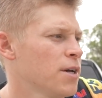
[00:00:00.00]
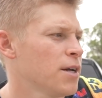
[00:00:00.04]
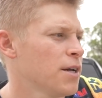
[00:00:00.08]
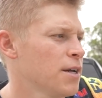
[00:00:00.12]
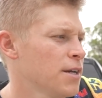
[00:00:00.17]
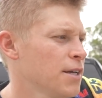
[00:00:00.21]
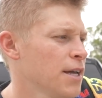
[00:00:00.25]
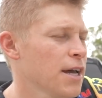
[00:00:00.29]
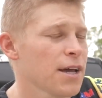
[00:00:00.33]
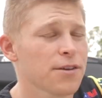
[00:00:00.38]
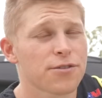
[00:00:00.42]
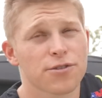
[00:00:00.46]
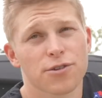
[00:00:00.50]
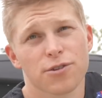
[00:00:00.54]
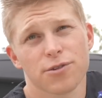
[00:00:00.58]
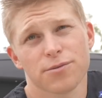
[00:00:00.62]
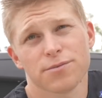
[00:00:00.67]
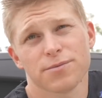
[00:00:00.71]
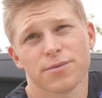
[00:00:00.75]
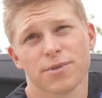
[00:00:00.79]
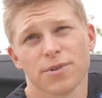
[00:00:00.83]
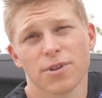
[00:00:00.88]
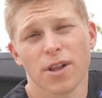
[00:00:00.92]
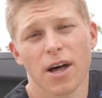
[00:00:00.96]
Yeah, so
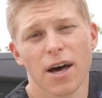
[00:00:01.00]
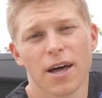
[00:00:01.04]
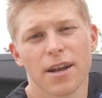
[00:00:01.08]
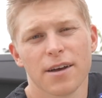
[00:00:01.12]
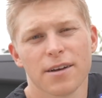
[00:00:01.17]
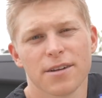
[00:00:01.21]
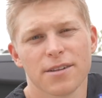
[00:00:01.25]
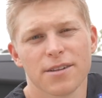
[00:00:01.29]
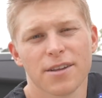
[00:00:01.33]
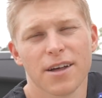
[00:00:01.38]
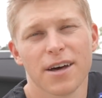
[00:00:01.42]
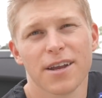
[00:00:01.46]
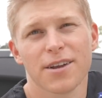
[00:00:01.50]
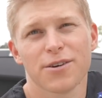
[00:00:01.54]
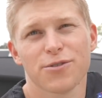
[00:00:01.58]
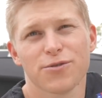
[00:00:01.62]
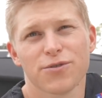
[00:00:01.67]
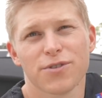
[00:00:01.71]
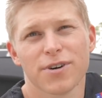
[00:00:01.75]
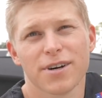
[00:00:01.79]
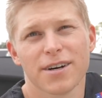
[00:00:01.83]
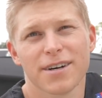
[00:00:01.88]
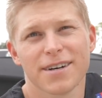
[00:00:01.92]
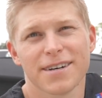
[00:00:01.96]
a lot of
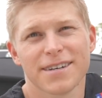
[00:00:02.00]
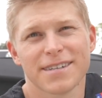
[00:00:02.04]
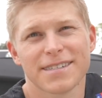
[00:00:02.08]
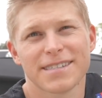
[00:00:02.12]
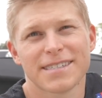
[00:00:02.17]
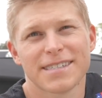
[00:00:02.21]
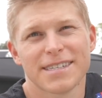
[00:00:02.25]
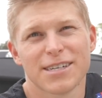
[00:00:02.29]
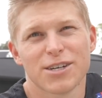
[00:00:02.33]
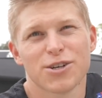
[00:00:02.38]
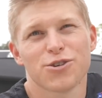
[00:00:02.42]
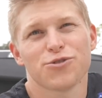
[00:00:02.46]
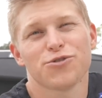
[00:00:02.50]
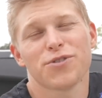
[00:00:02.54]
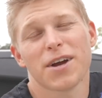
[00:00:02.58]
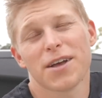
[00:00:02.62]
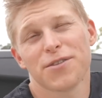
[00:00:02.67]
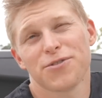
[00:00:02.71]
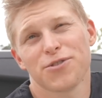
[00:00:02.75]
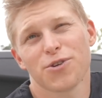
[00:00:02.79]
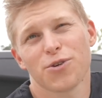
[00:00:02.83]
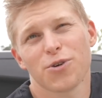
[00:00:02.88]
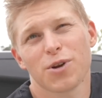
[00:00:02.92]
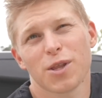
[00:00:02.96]

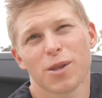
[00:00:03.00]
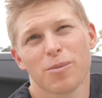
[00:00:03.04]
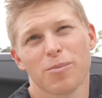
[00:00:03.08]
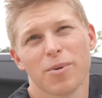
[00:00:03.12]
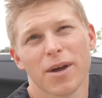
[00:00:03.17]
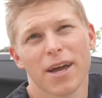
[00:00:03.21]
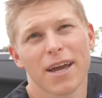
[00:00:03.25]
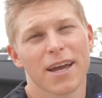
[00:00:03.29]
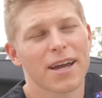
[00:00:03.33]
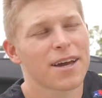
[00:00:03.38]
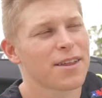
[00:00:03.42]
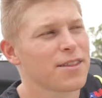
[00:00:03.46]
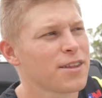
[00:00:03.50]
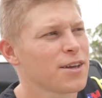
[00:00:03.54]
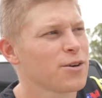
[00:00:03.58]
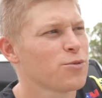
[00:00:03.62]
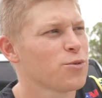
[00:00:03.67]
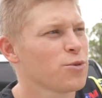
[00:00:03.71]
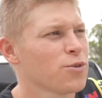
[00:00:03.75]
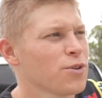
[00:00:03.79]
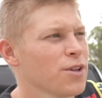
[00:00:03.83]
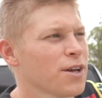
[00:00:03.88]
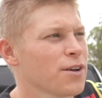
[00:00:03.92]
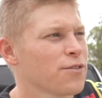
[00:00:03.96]
red zone in the bank. I think we
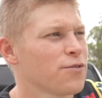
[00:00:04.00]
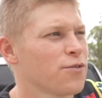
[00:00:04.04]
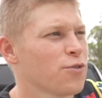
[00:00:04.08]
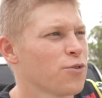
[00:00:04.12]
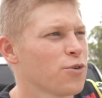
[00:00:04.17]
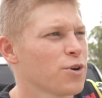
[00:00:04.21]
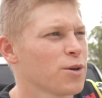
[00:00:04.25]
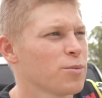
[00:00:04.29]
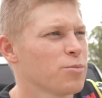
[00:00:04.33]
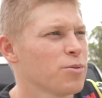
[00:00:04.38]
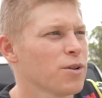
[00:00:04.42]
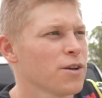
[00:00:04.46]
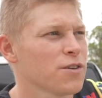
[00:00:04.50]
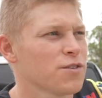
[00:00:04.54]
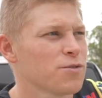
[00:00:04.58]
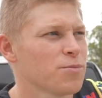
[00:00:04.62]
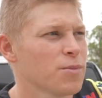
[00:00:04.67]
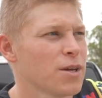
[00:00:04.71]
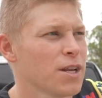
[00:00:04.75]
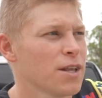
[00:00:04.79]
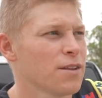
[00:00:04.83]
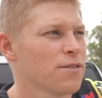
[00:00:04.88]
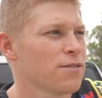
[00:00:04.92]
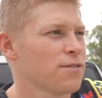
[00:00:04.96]
were like 40 plus
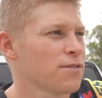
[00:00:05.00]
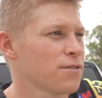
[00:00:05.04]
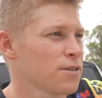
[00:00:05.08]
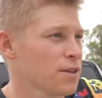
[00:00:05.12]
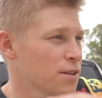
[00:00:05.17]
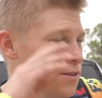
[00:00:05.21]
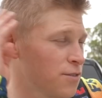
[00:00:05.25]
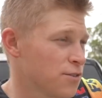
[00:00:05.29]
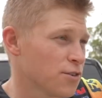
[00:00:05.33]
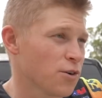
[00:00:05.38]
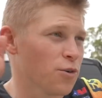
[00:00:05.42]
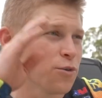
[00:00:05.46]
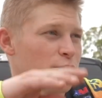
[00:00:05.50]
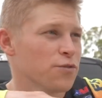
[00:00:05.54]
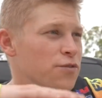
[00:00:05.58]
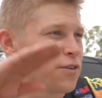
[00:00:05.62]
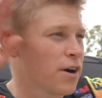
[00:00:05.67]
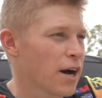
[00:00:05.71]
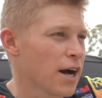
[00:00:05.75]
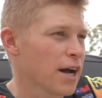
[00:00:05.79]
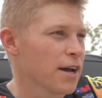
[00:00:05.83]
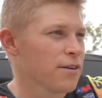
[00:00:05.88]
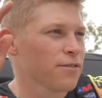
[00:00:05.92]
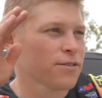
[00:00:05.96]
minutes in zone
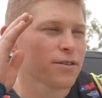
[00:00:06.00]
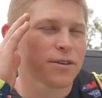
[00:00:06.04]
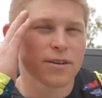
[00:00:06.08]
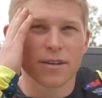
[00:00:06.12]
5.